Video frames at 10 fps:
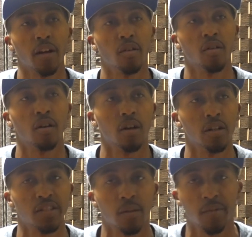or
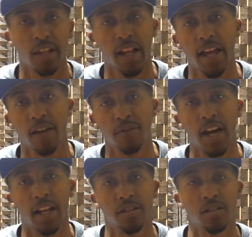something that I have
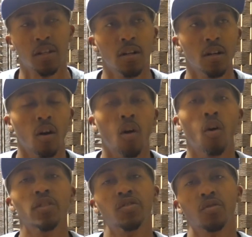knowledge
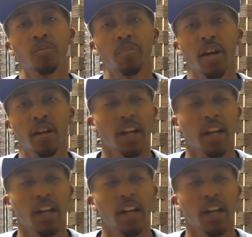on to compare.